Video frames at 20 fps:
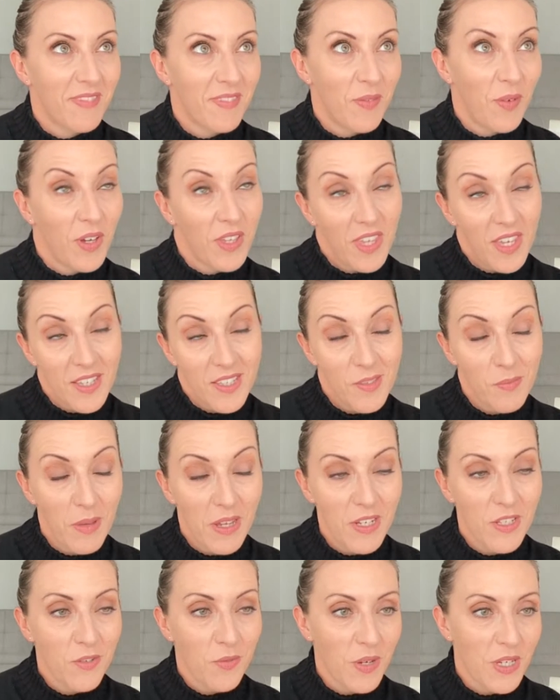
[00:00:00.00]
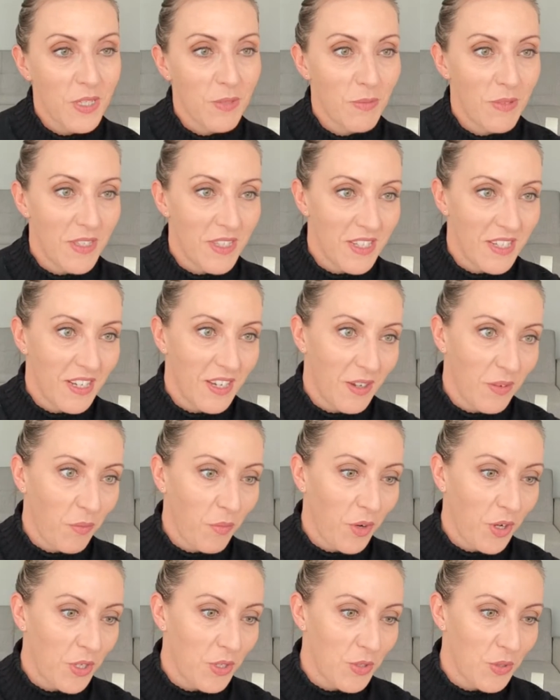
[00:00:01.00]
well, yes, Palace of Westminster and
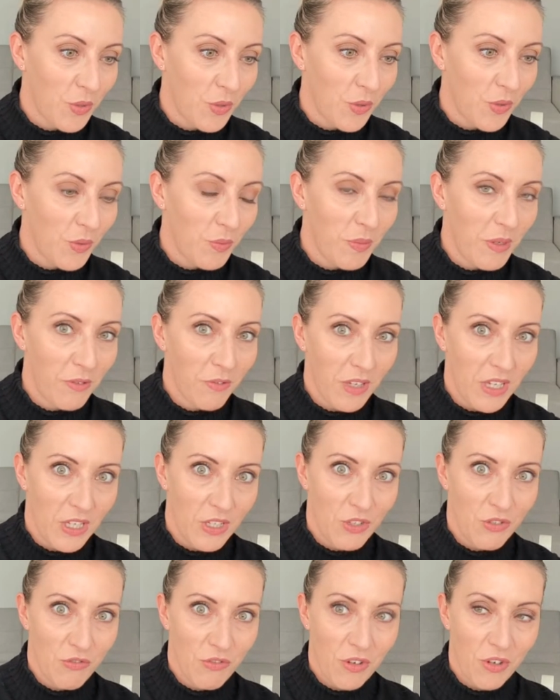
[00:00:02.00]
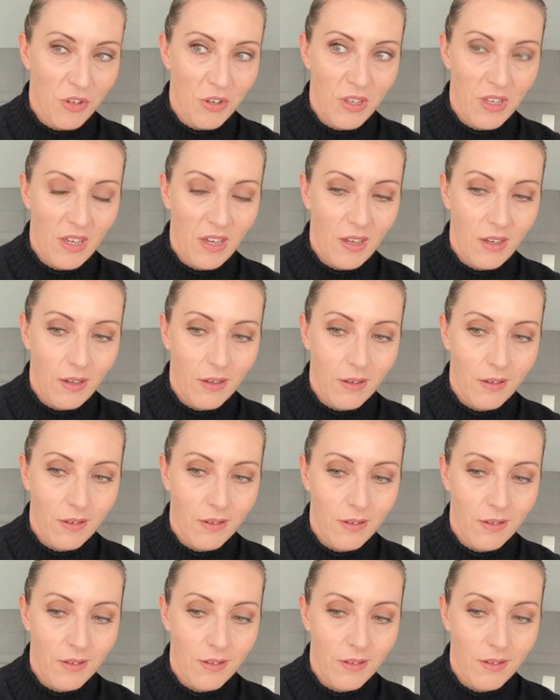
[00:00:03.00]
Whitehall, bit of a history
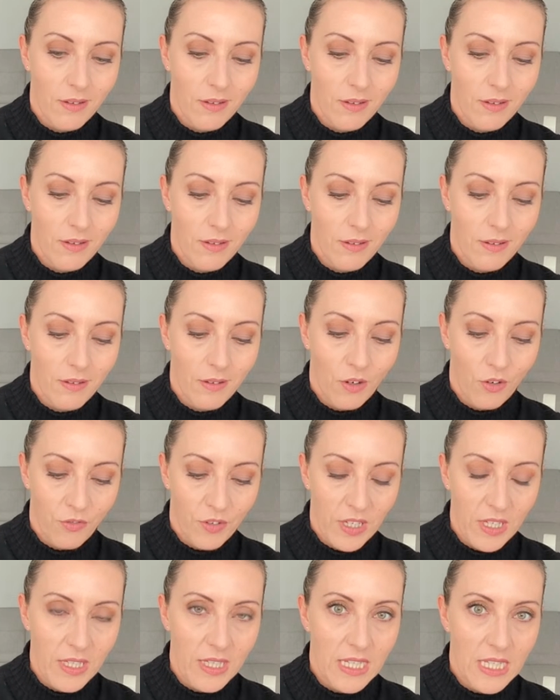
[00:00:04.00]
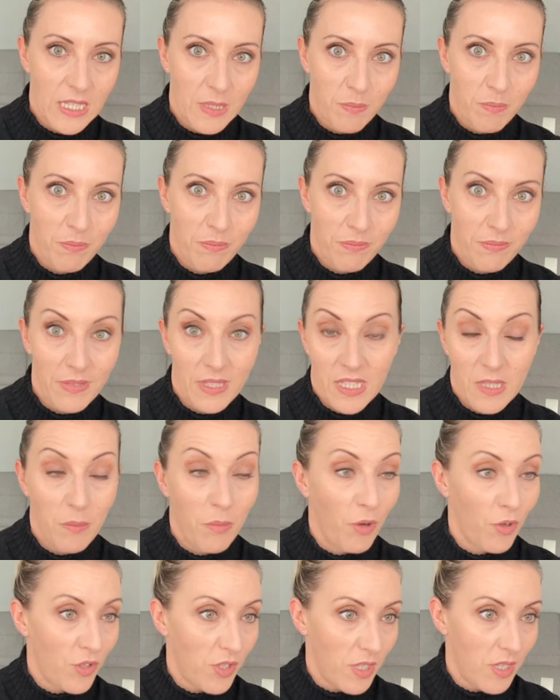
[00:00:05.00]
of it. It's a
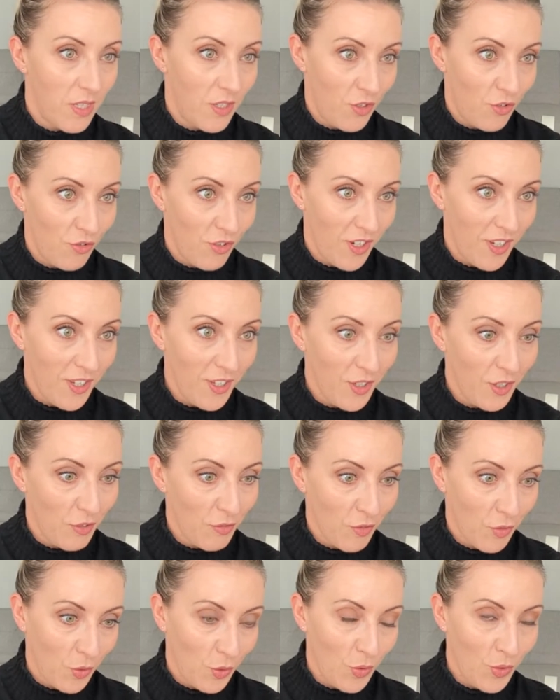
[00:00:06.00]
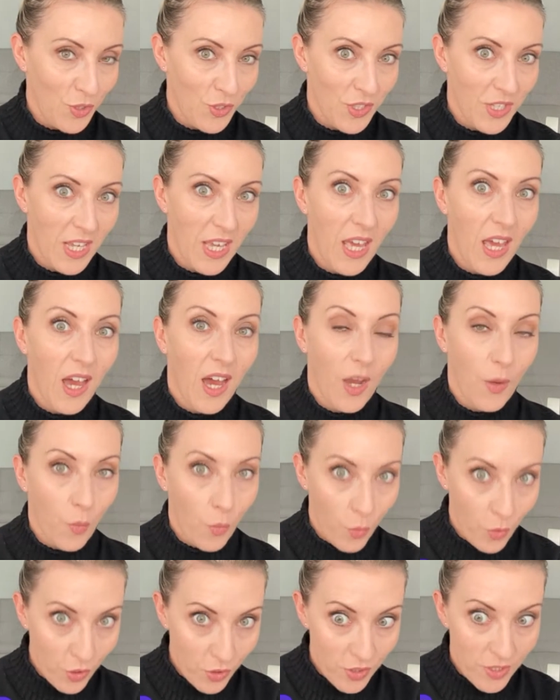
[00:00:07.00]
potted history, of course. I
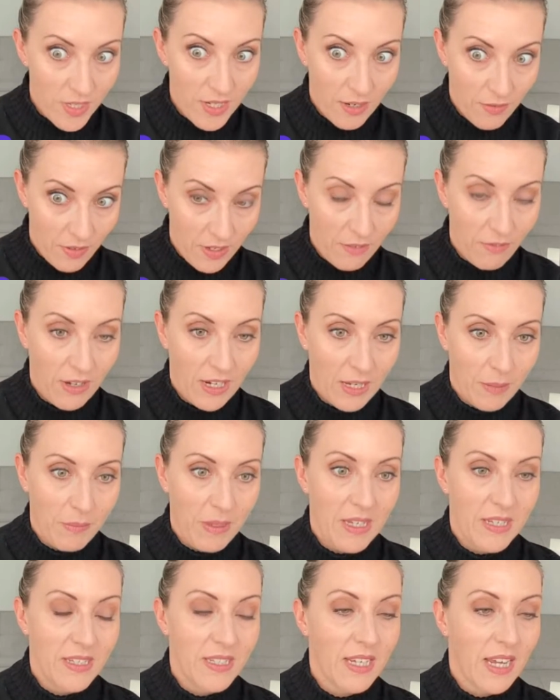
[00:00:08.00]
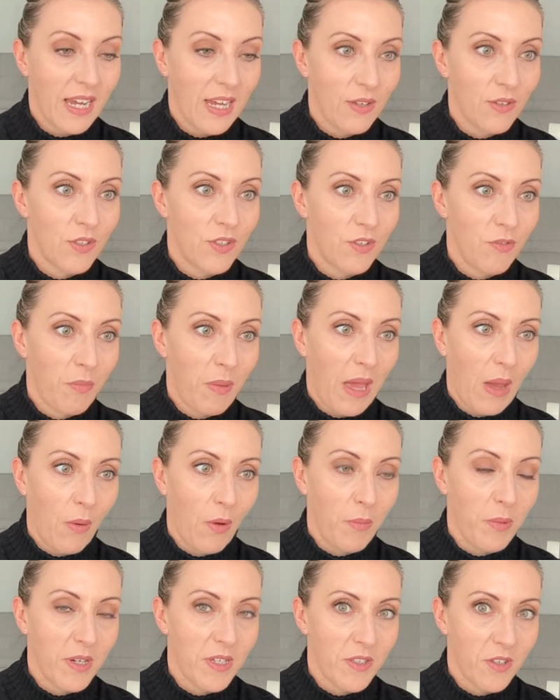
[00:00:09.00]
would definitely recommend Houses of
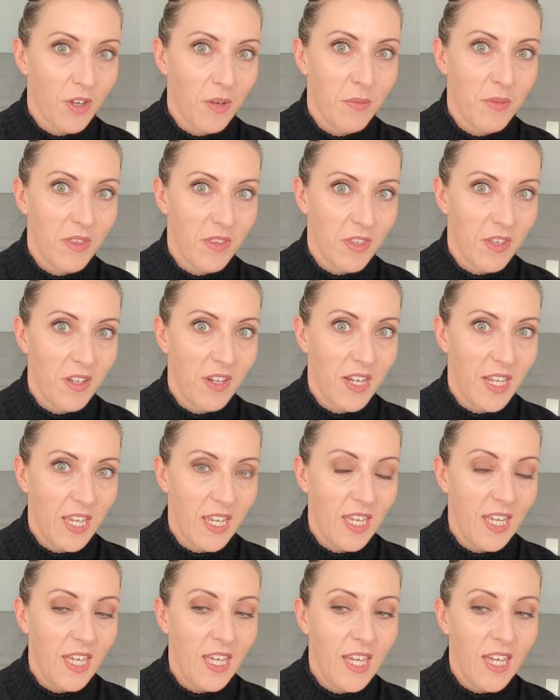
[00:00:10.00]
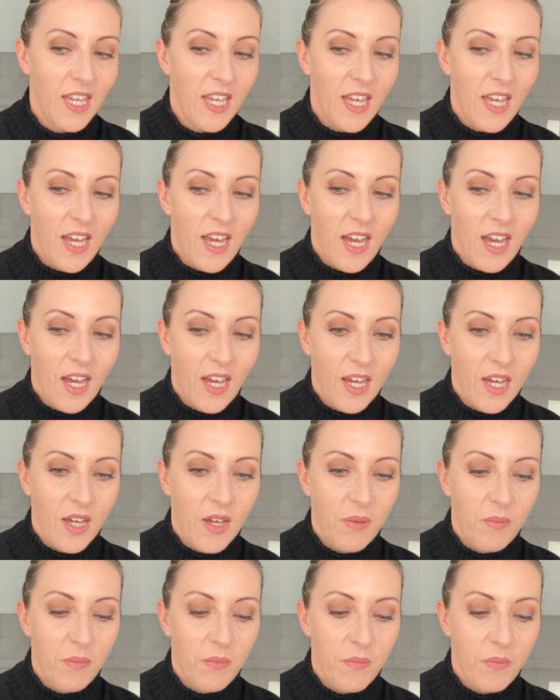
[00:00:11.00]
Power by Simon Thirley.
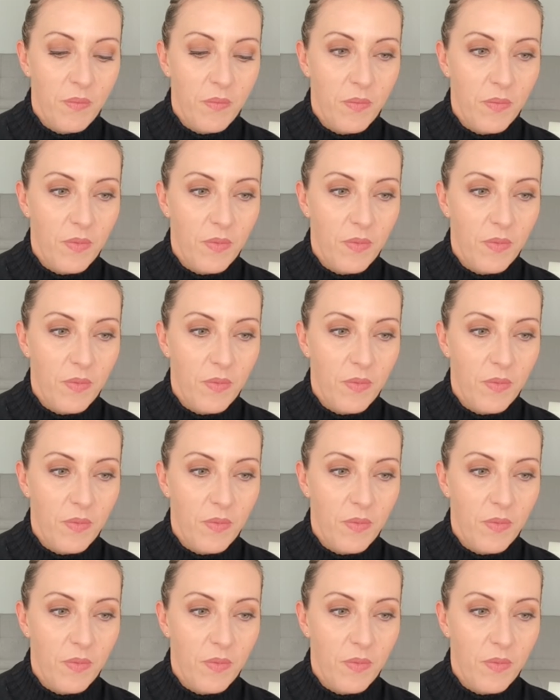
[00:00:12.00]
Where